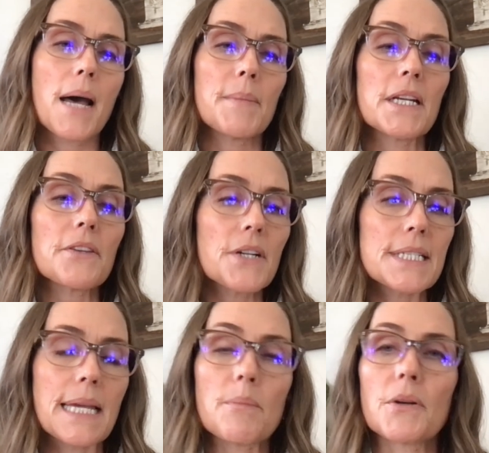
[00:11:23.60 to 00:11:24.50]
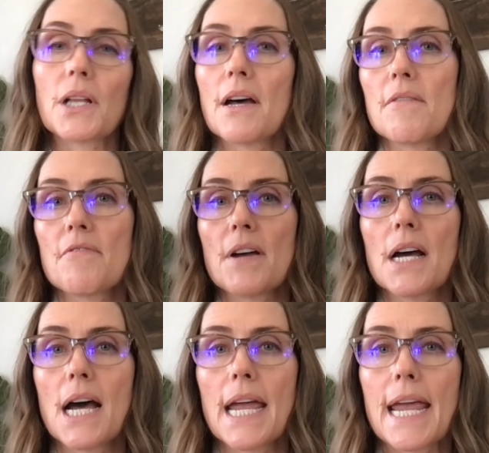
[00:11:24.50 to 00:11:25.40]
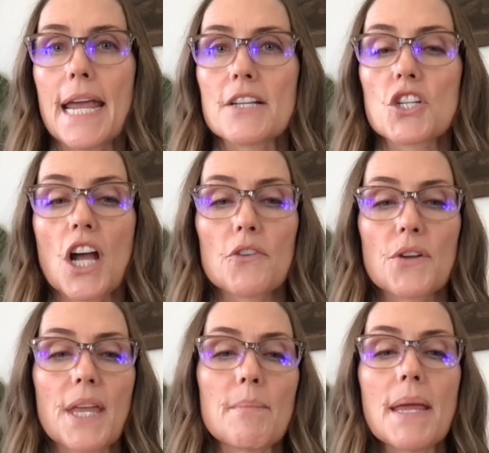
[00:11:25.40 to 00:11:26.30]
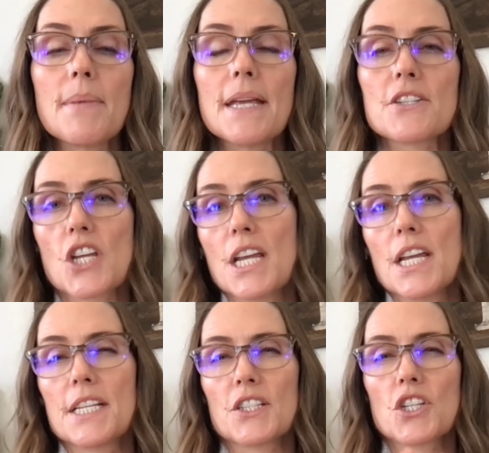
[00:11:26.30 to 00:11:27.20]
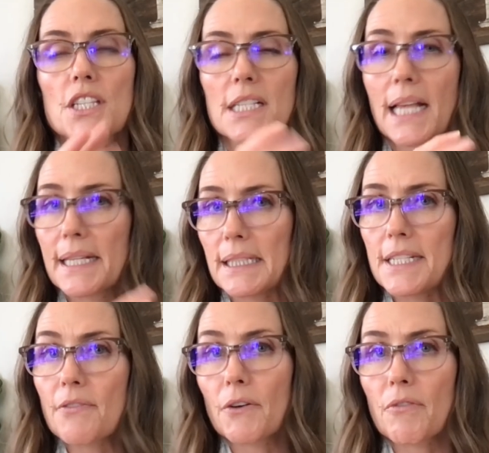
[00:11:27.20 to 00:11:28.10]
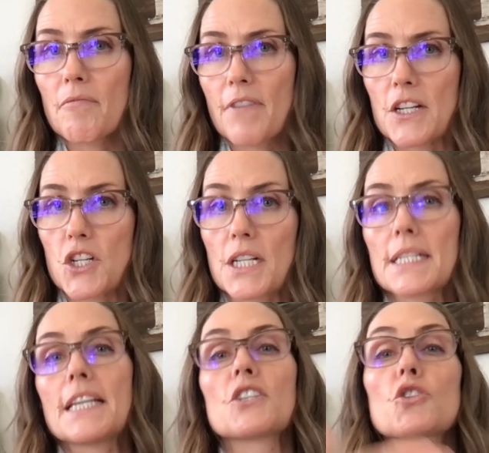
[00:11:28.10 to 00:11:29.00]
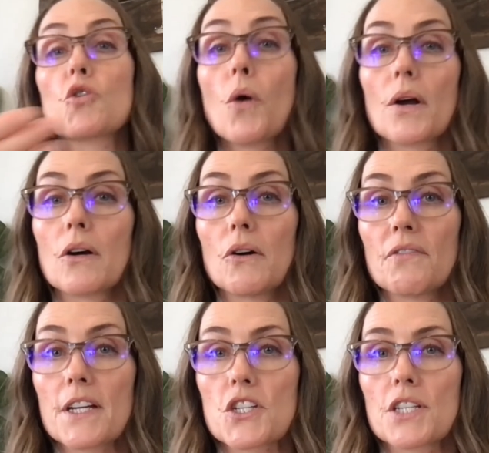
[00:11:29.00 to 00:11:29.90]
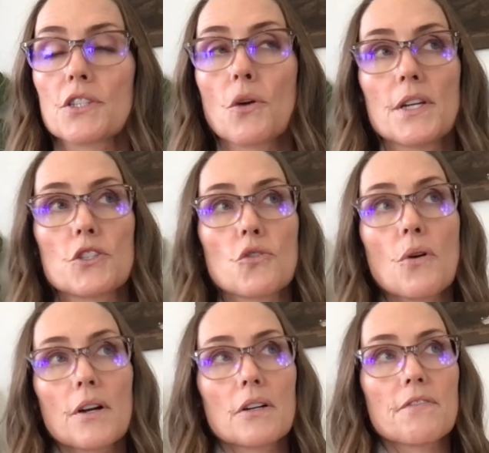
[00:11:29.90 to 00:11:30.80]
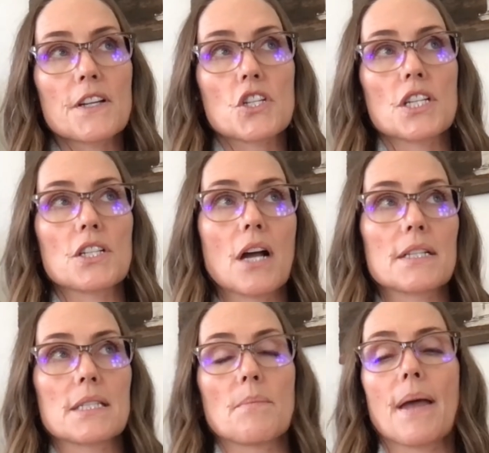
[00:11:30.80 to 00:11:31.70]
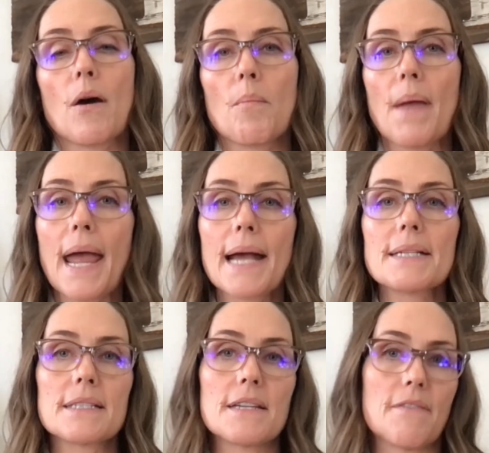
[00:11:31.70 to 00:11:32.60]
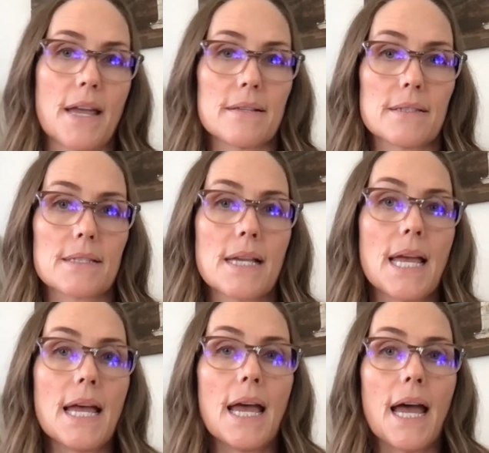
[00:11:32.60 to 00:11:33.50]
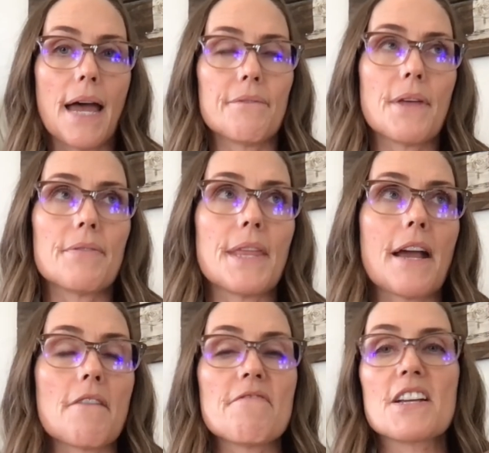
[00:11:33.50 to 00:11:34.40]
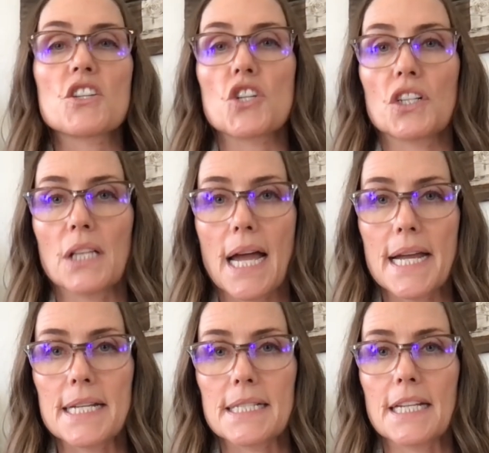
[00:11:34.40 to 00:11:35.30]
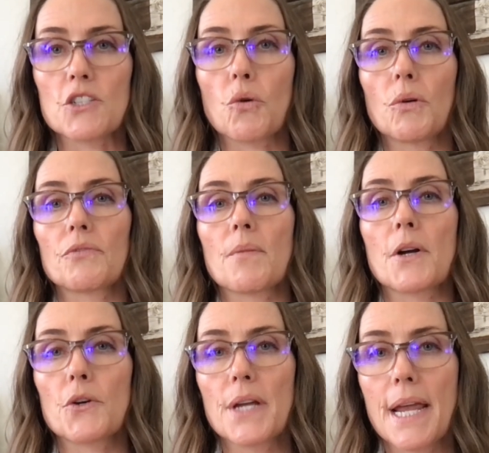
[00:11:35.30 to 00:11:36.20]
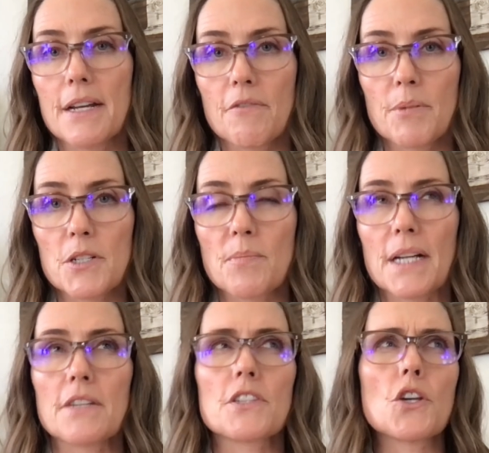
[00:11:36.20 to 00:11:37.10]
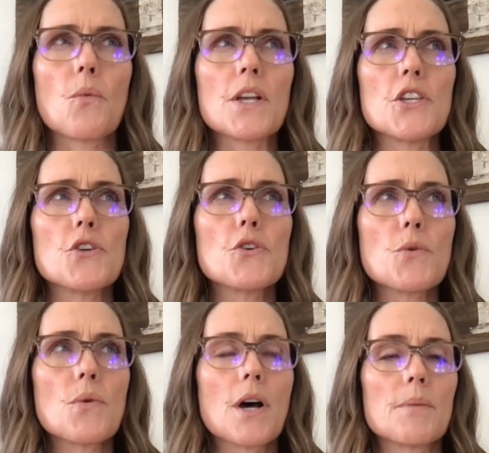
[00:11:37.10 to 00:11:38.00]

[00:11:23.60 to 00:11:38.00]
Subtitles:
Another example of a genre that maybe is just slightly different from fiction is historical fiction. So, historical fiction talks about past events and then they are fictionalized and told from a creative perspective. So, when you